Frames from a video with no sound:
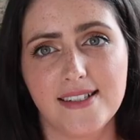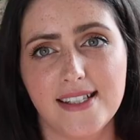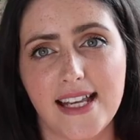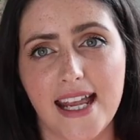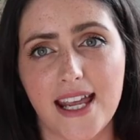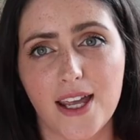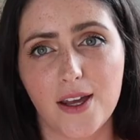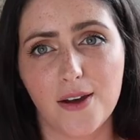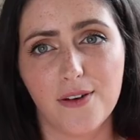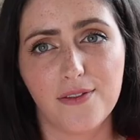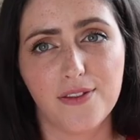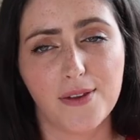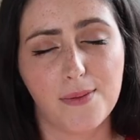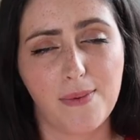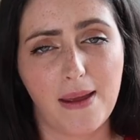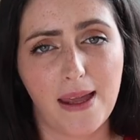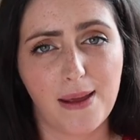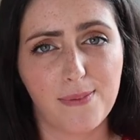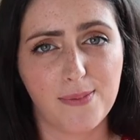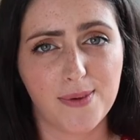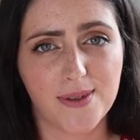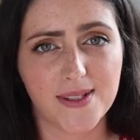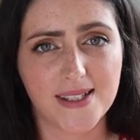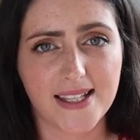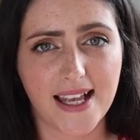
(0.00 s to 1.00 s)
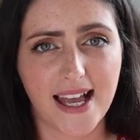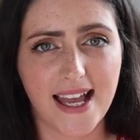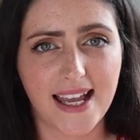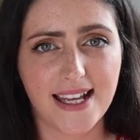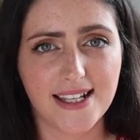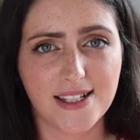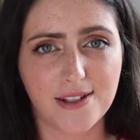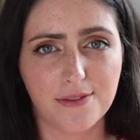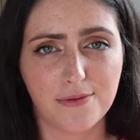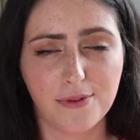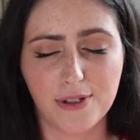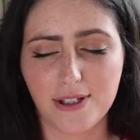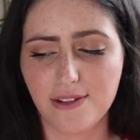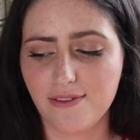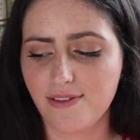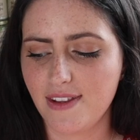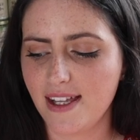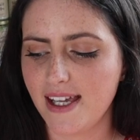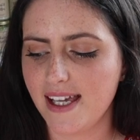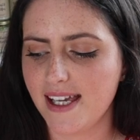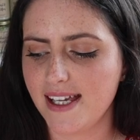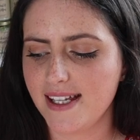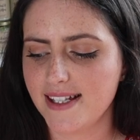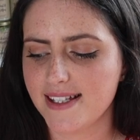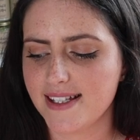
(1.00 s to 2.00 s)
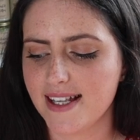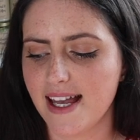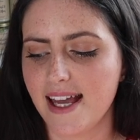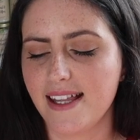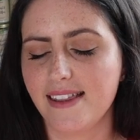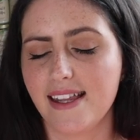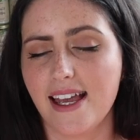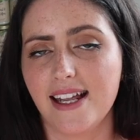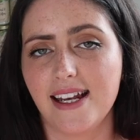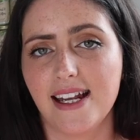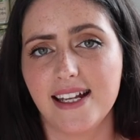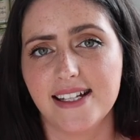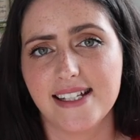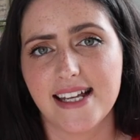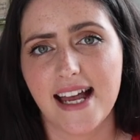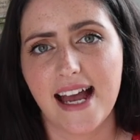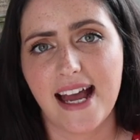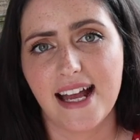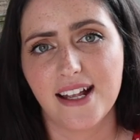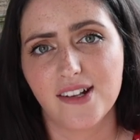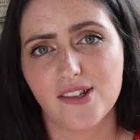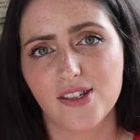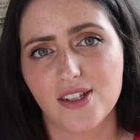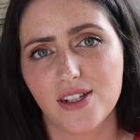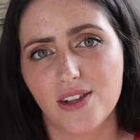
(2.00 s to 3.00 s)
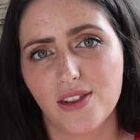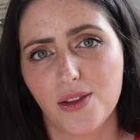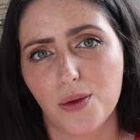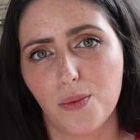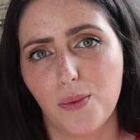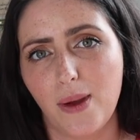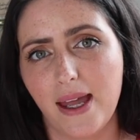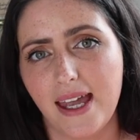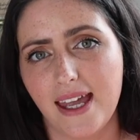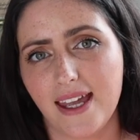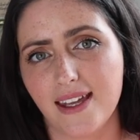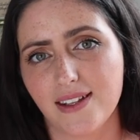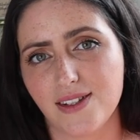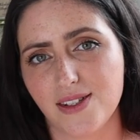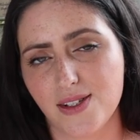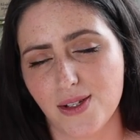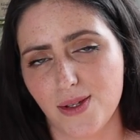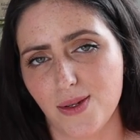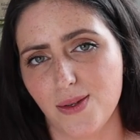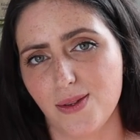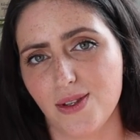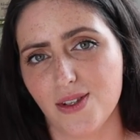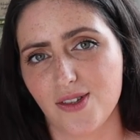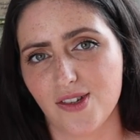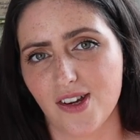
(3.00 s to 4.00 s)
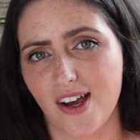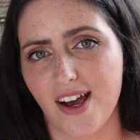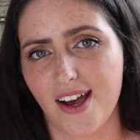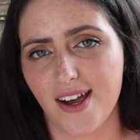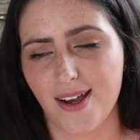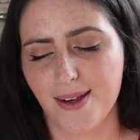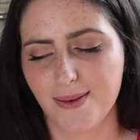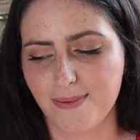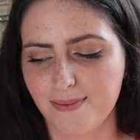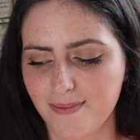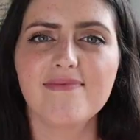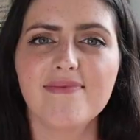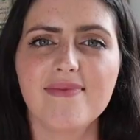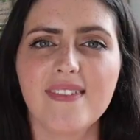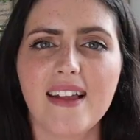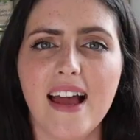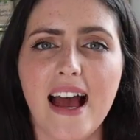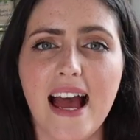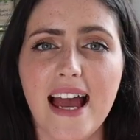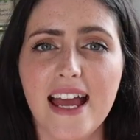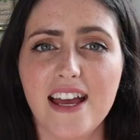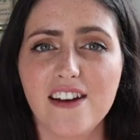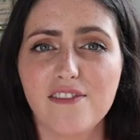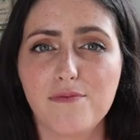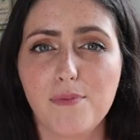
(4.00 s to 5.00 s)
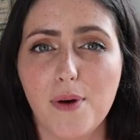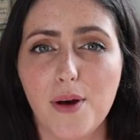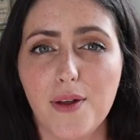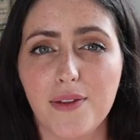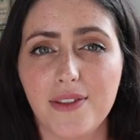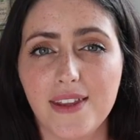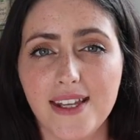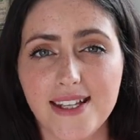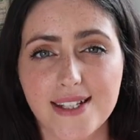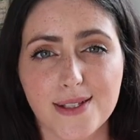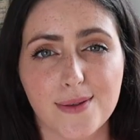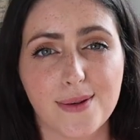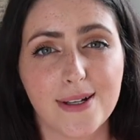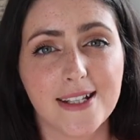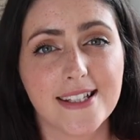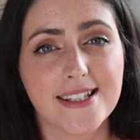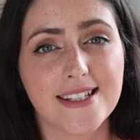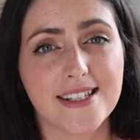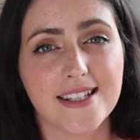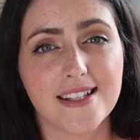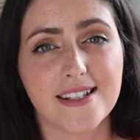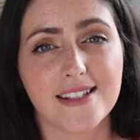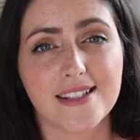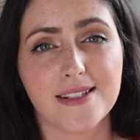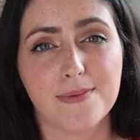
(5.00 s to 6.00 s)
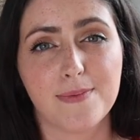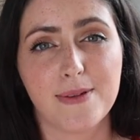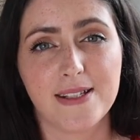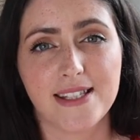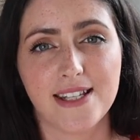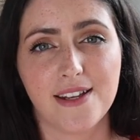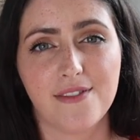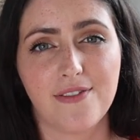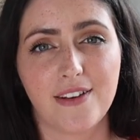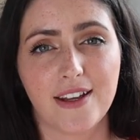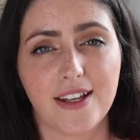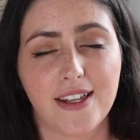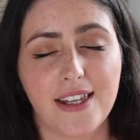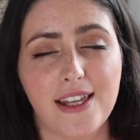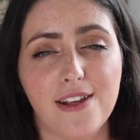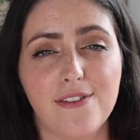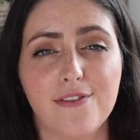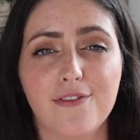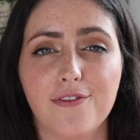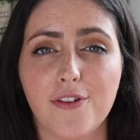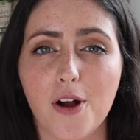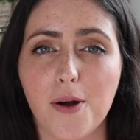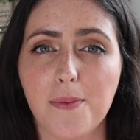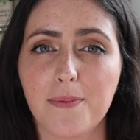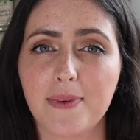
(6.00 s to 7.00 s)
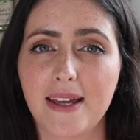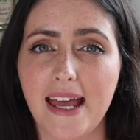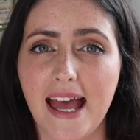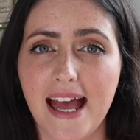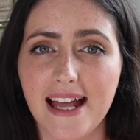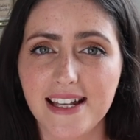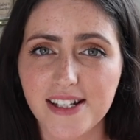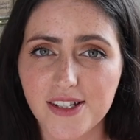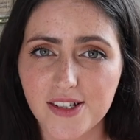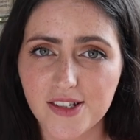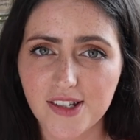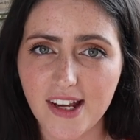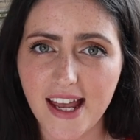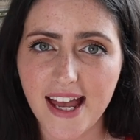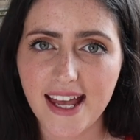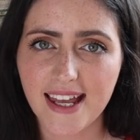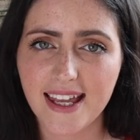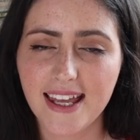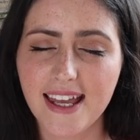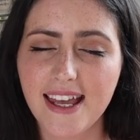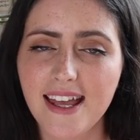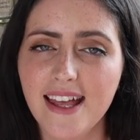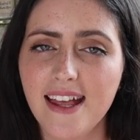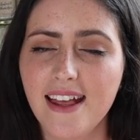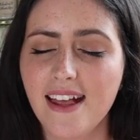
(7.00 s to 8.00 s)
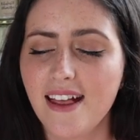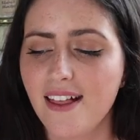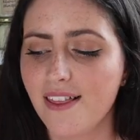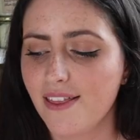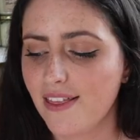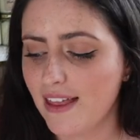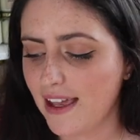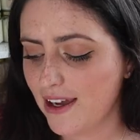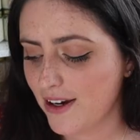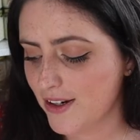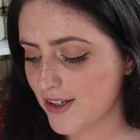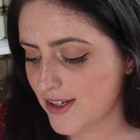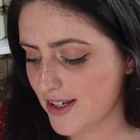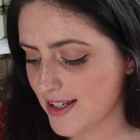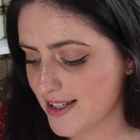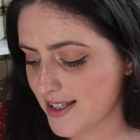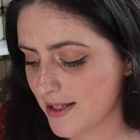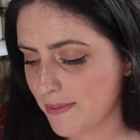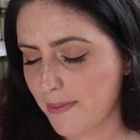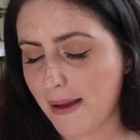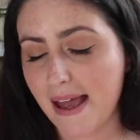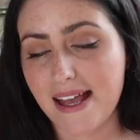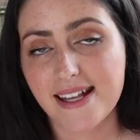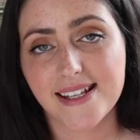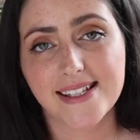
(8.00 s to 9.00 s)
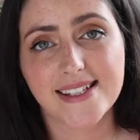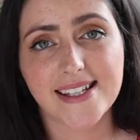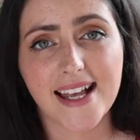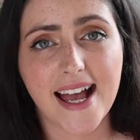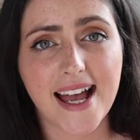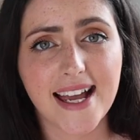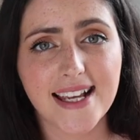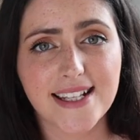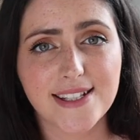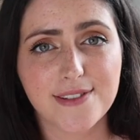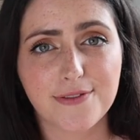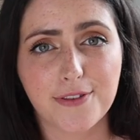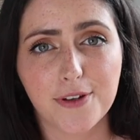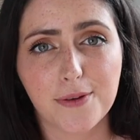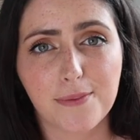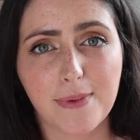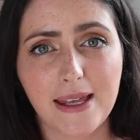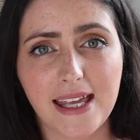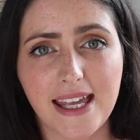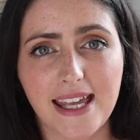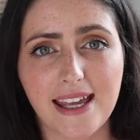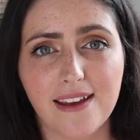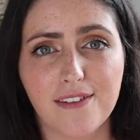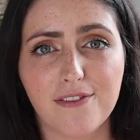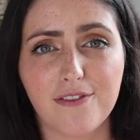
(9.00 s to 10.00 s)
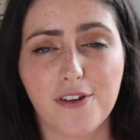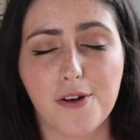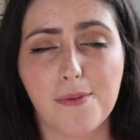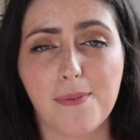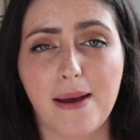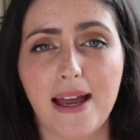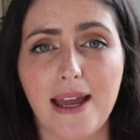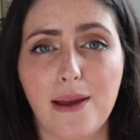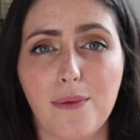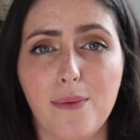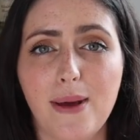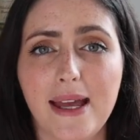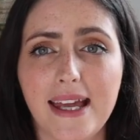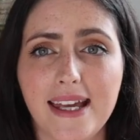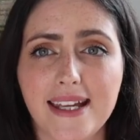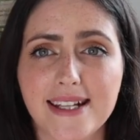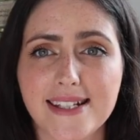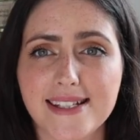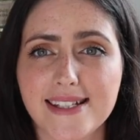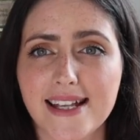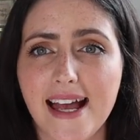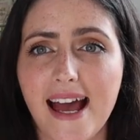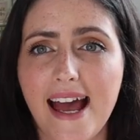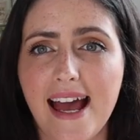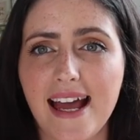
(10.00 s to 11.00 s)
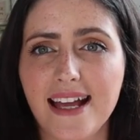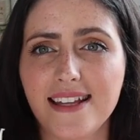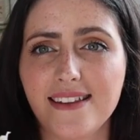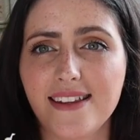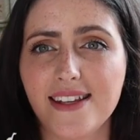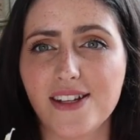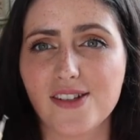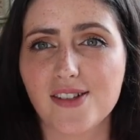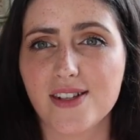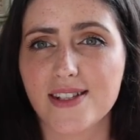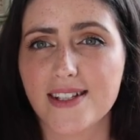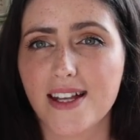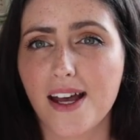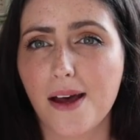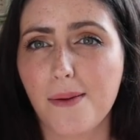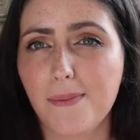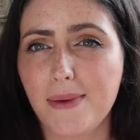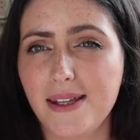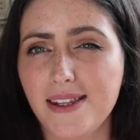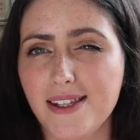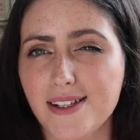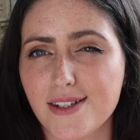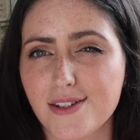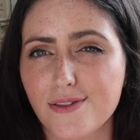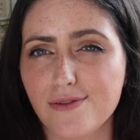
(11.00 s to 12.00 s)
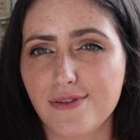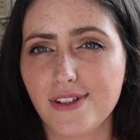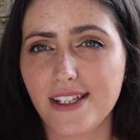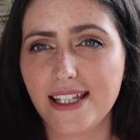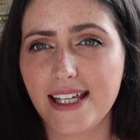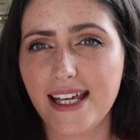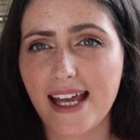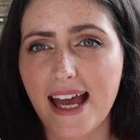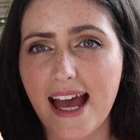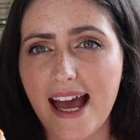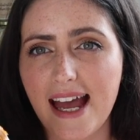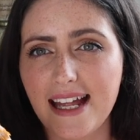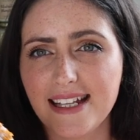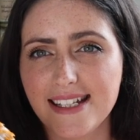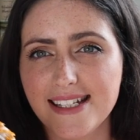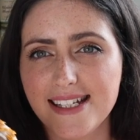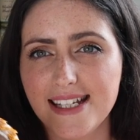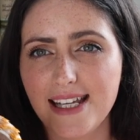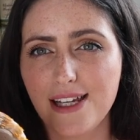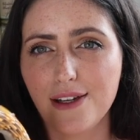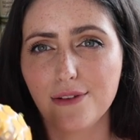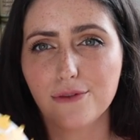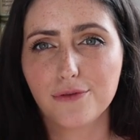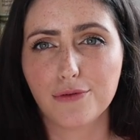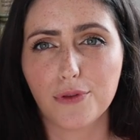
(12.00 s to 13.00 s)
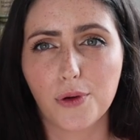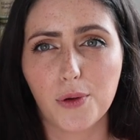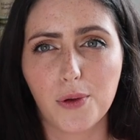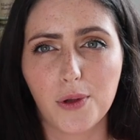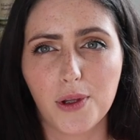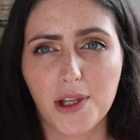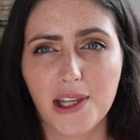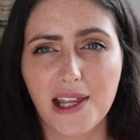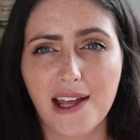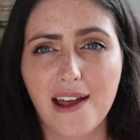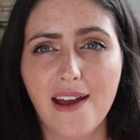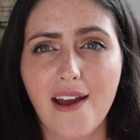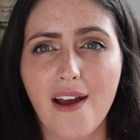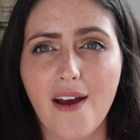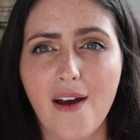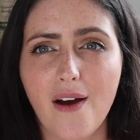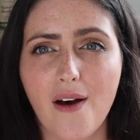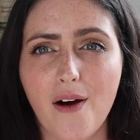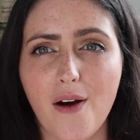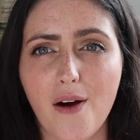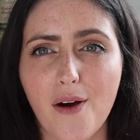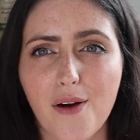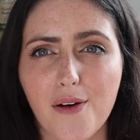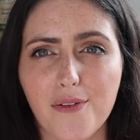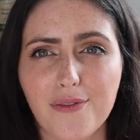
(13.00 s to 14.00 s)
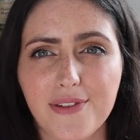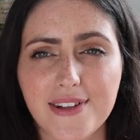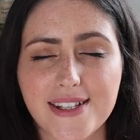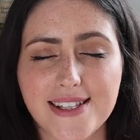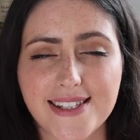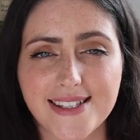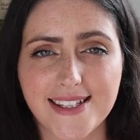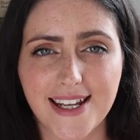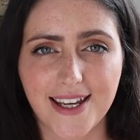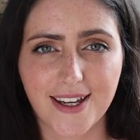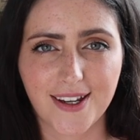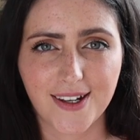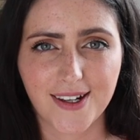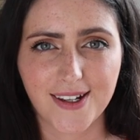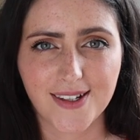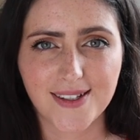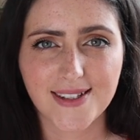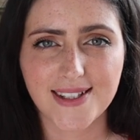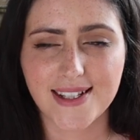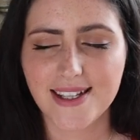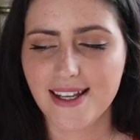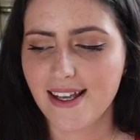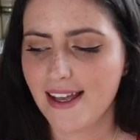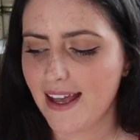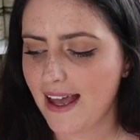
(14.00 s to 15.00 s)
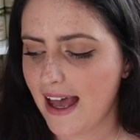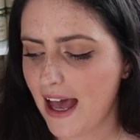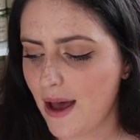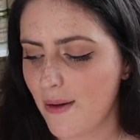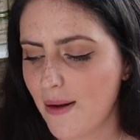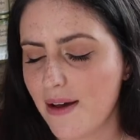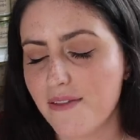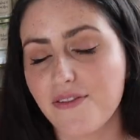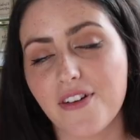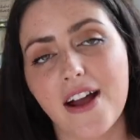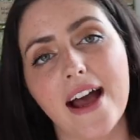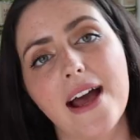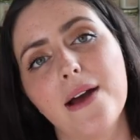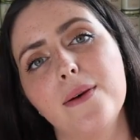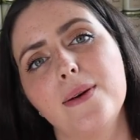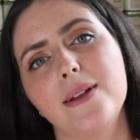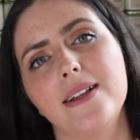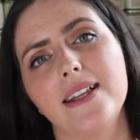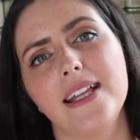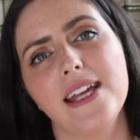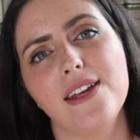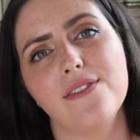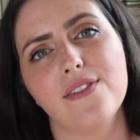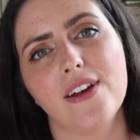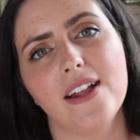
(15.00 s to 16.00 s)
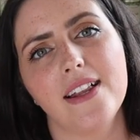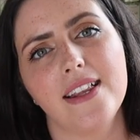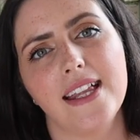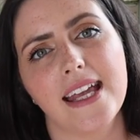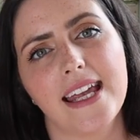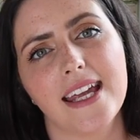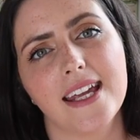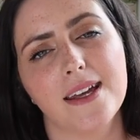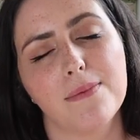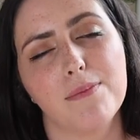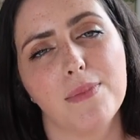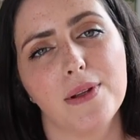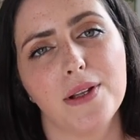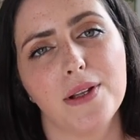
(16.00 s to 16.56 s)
take off the paper side of one of these and then attach the wick to the jar. I have bought these ones specifically from Candle Shack. They are just the best size for me for my wicks, and they just come in this really handy roll of stickers. However, I will leave a link